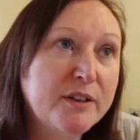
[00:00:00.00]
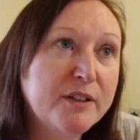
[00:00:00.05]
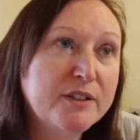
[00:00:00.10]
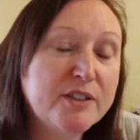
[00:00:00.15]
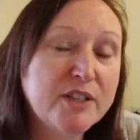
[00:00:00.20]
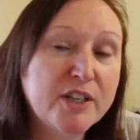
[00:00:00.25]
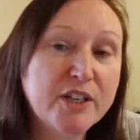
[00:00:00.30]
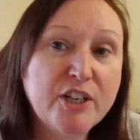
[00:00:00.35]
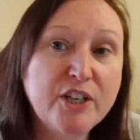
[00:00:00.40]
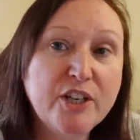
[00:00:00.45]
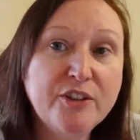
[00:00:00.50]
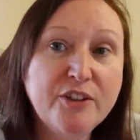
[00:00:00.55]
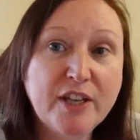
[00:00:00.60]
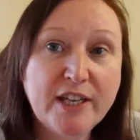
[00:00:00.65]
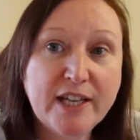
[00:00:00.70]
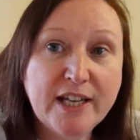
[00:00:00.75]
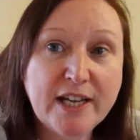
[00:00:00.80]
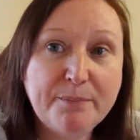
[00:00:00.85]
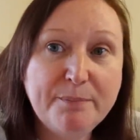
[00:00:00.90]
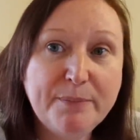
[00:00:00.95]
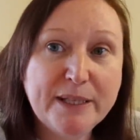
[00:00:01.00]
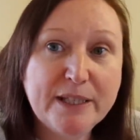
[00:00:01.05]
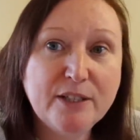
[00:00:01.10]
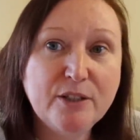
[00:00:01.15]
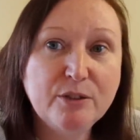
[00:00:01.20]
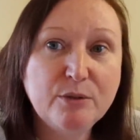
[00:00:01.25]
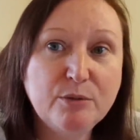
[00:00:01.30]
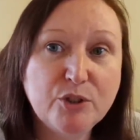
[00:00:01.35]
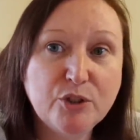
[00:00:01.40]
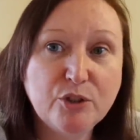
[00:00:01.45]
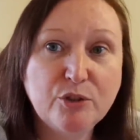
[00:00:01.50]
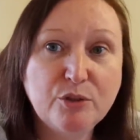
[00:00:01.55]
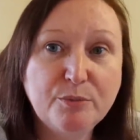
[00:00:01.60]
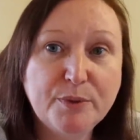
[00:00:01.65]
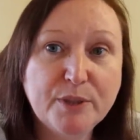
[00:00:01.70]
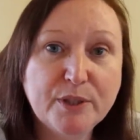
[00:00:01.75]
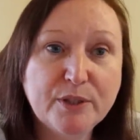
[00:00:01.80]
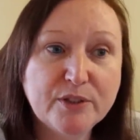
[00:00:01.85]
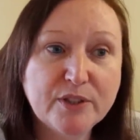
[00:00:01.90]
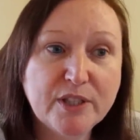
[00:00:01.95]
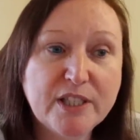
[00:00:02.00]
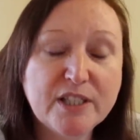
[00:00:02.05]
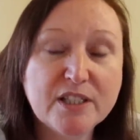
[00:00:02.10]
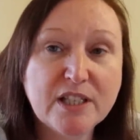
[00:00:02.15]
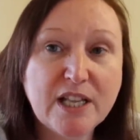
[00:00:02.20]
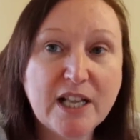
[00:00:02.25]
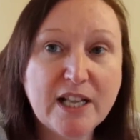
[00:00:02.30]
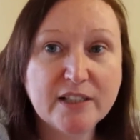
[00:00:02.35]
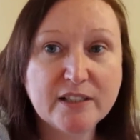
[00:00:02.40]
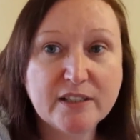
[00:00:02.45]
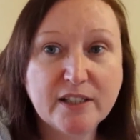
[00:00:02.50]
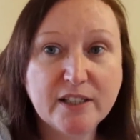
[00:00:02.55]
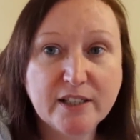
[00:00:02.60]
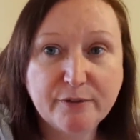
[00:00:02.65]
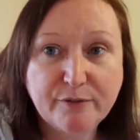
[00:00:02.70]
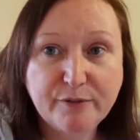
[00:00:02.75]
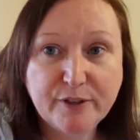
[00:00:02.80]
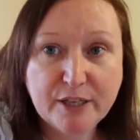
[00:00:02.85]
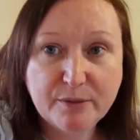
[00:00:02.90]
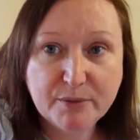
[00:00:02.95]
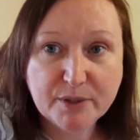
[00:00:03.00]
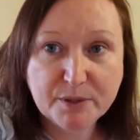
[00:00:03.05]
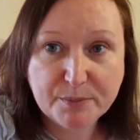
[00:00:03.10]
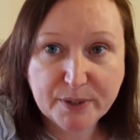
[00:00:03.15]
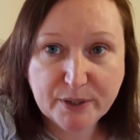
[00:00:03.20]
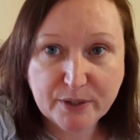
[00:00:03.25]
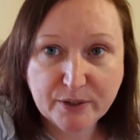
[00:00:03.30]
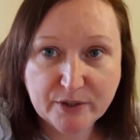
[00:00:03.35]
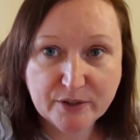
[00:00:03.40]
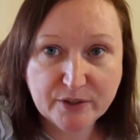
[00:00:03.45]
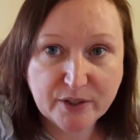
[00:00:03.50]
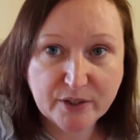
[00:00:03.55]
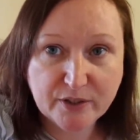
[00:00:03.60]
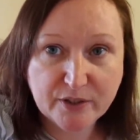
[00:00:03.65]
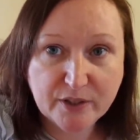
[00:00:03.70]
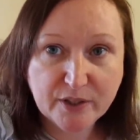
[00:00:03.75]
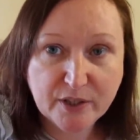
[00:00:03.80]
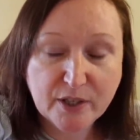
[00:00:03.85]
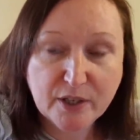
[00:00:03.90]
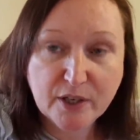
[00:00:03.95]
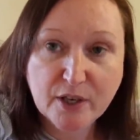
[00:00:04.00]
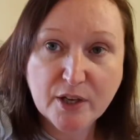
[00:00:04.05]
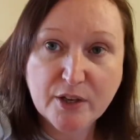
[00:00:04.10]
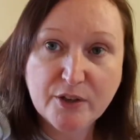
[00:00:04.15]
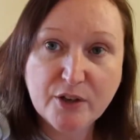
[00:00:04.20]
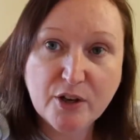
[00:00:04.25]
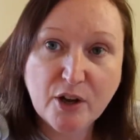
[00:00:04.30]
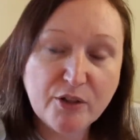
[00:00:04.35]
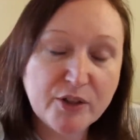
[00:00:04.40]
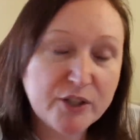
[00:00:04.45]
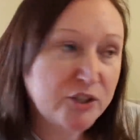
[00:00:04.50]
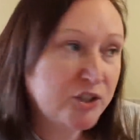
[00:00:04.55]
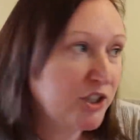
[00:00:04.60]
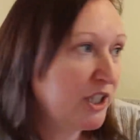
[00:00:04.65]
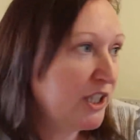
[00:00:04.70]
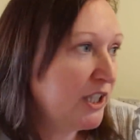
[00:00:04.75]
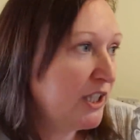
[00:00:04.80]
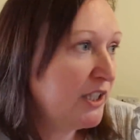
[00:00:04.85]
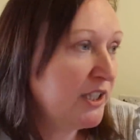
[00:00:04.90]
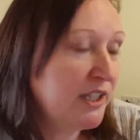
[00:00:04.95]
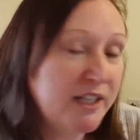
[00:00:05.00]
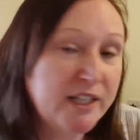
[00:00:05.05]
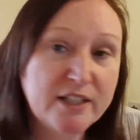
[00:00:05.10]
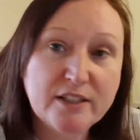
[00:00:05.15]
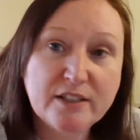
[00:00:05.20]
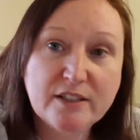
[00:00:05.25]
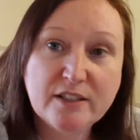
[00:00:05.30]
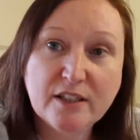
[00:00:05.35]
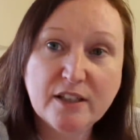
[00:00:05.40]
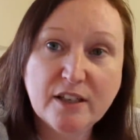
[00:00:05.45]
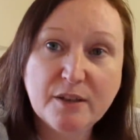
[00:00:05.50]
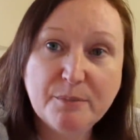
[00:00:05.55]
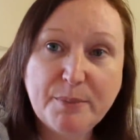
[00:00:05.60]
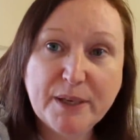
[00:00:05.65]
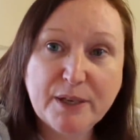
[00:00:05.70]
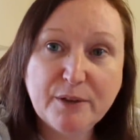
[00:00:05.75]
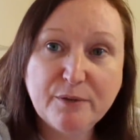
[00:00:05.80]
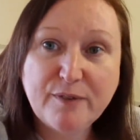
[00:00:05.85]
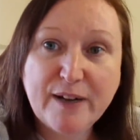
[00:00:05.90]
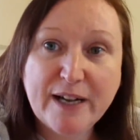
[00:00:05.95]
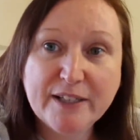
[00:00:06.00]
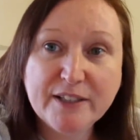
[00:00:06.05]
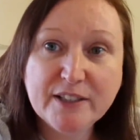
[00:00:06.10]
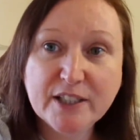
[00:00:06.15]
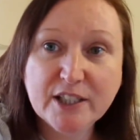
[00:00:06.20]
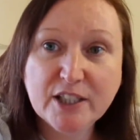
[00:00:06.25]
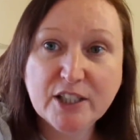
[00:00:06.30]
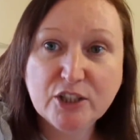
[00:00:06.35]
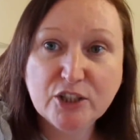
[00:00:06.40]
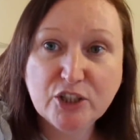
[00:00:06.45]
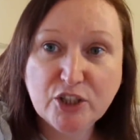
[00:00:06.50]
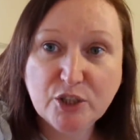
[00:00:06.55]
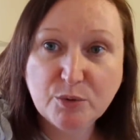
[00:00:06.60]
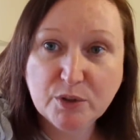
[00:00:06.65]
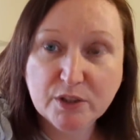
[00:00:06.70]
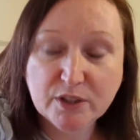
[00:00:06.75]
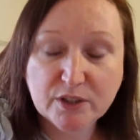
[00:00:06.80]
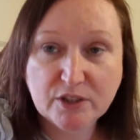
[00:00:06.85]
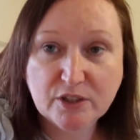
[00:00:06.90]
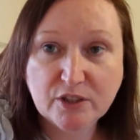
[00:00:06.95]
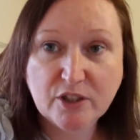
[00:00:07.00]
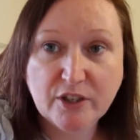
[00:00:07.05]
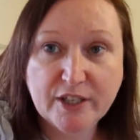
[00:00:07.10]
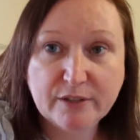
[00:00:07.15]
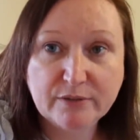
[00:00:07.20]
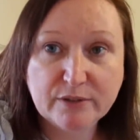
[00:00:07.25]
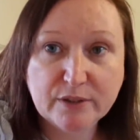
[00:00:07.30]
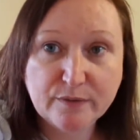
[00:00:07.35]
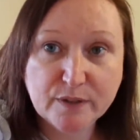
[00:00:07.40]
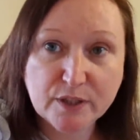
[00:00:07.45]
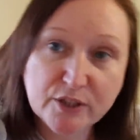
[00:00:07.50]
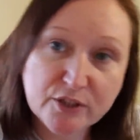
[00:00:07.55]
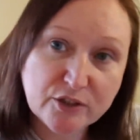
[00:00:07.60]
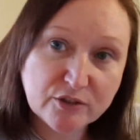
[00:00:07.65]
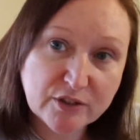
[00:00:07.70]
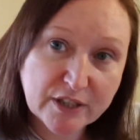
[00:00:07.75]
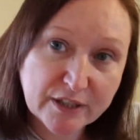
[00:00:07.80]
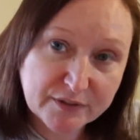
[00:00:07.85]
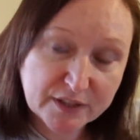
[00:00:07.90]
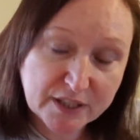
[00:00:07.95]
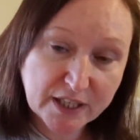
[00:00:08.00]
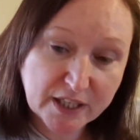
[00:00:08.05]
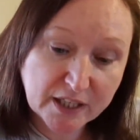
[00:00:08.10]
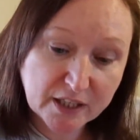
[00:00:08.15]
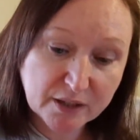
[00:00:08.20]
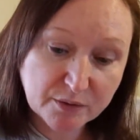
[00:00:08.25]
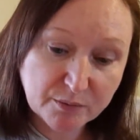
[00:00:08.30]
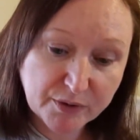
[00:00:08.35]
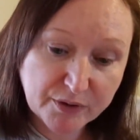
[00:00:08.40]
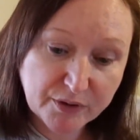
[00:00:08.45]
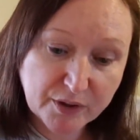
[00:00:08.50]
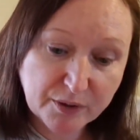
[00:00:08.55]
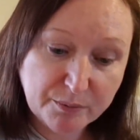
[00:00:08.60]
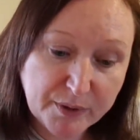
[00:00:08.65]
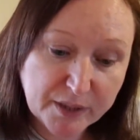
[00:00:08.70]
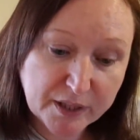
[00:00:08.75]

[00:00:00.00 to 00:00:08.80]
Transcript: to her they are big YouTubers. It's like seeing a famous person. Not that she is a big fangirl and she wanted to go and have a photograph taken with them,